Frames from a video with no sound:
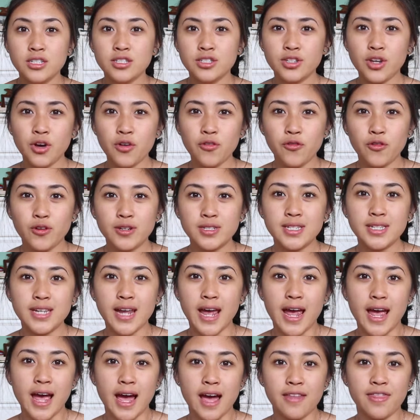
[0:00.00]
So for
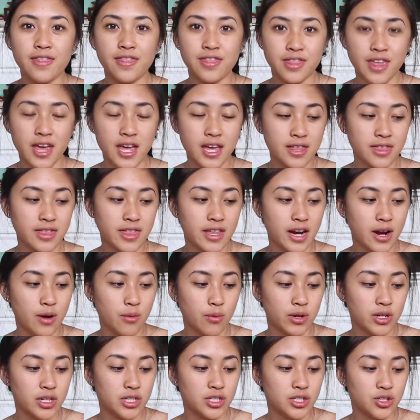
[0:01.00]
today, I think that I
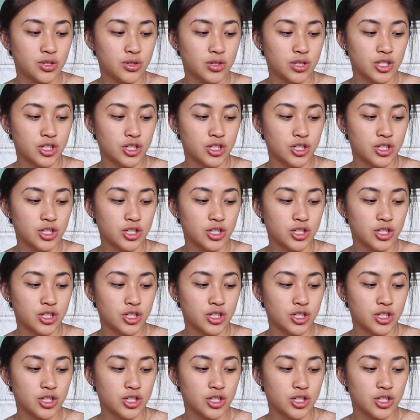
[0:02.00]
wanna do